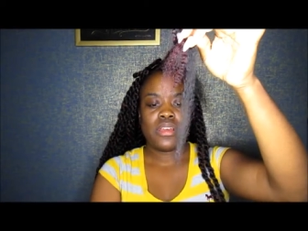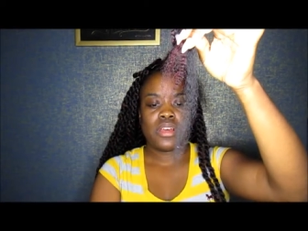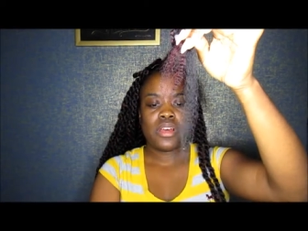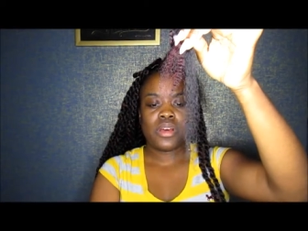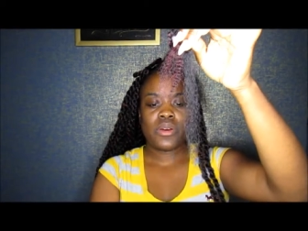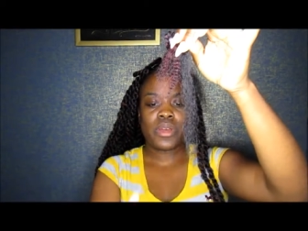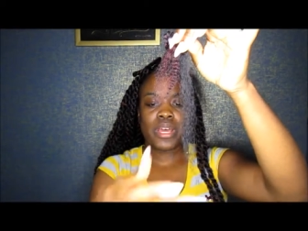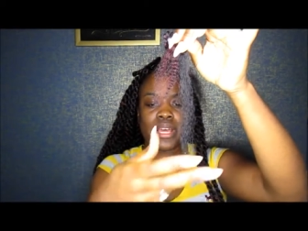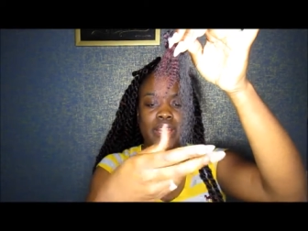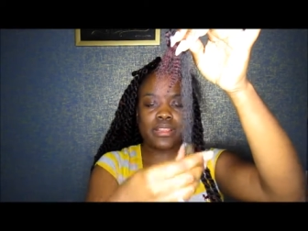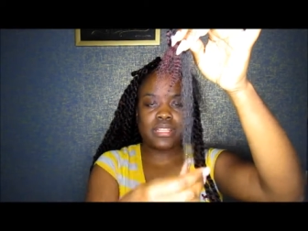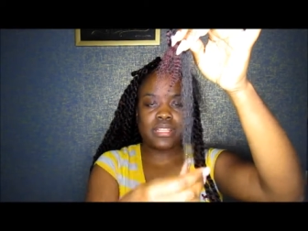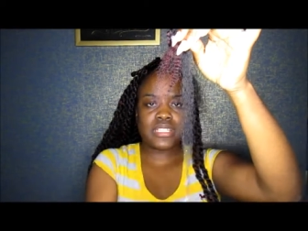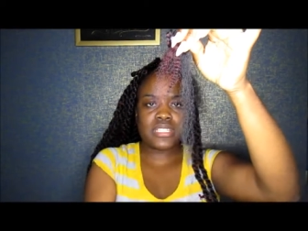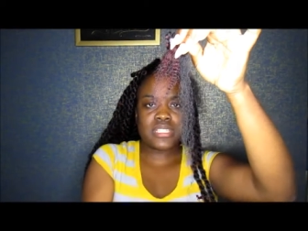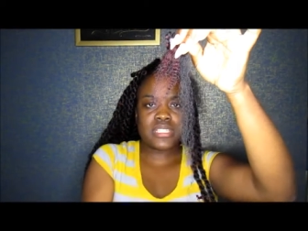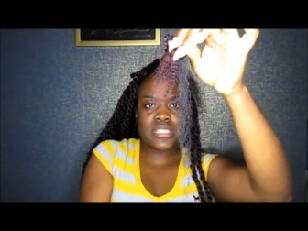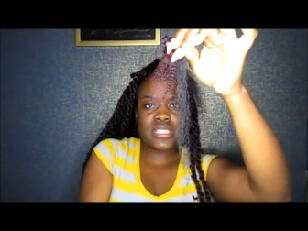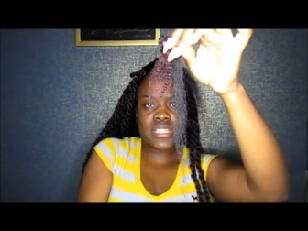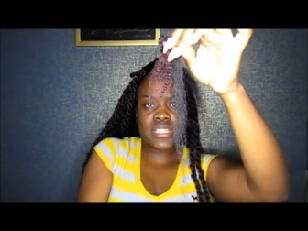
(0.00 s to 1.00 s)
Okay, this
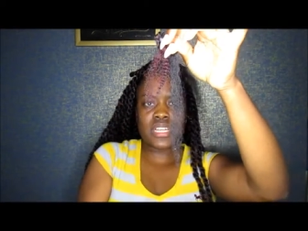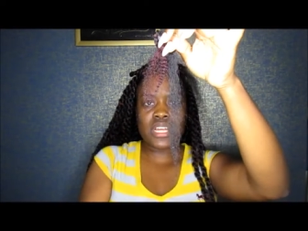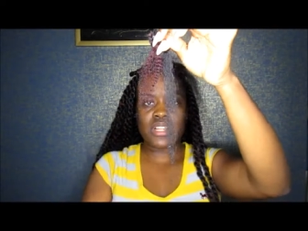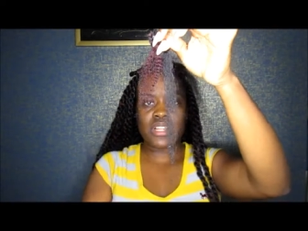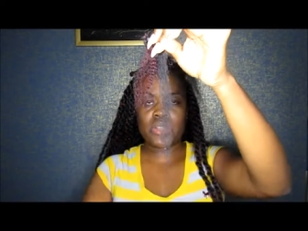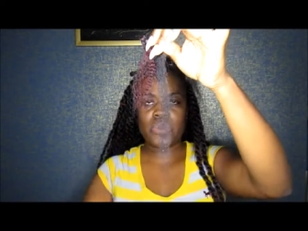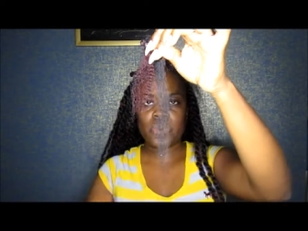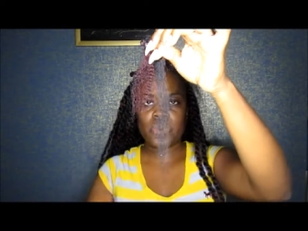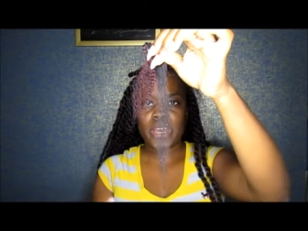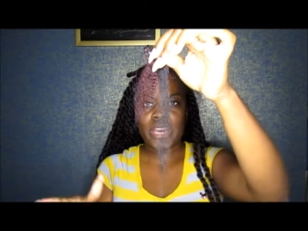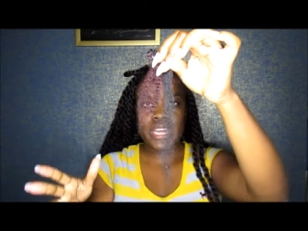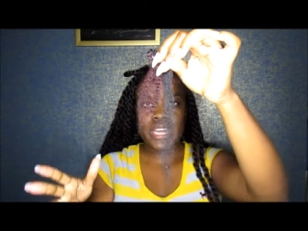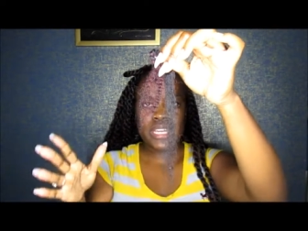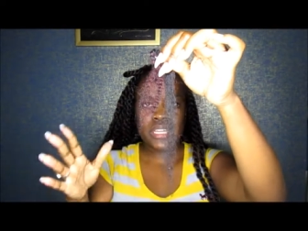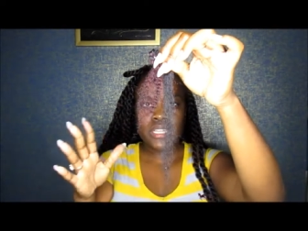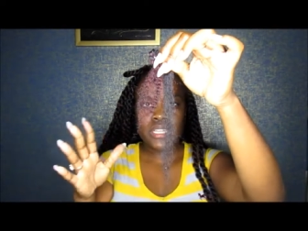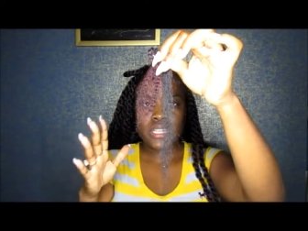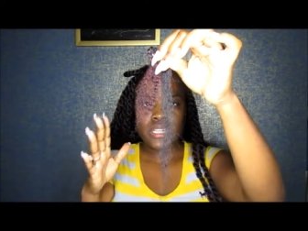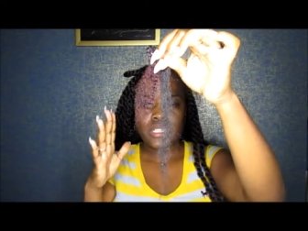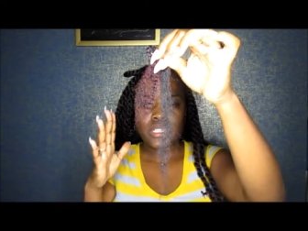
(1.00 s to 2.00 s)
is another way
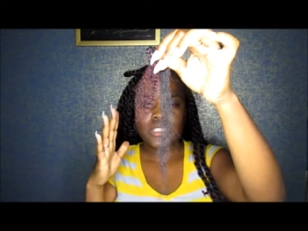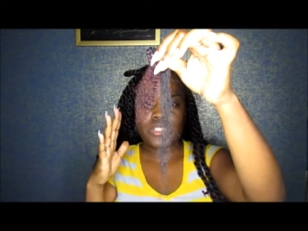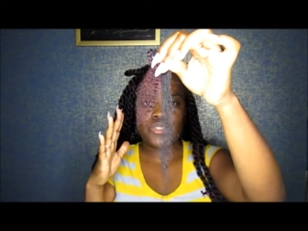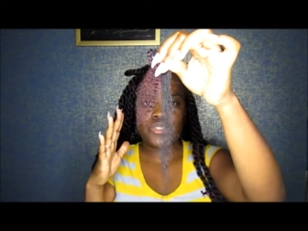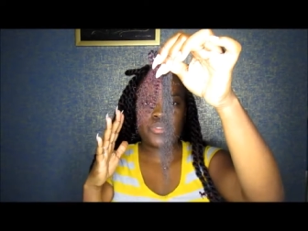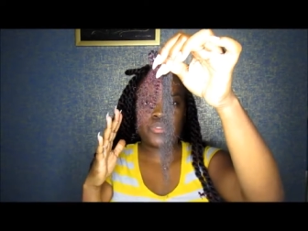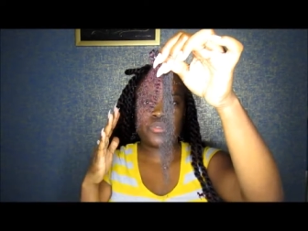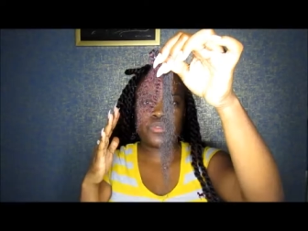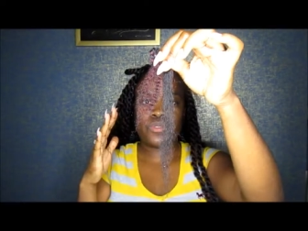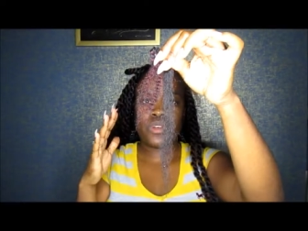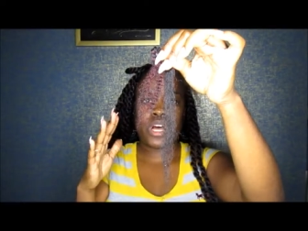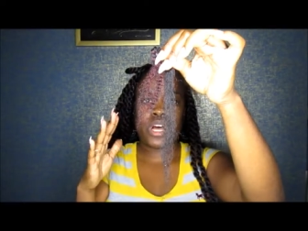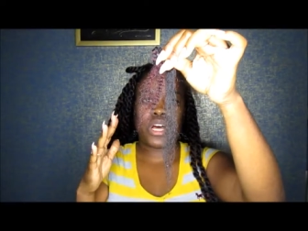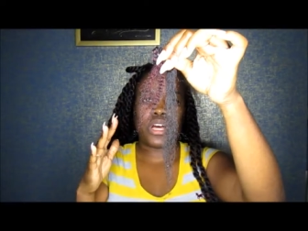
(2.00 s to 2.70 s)
to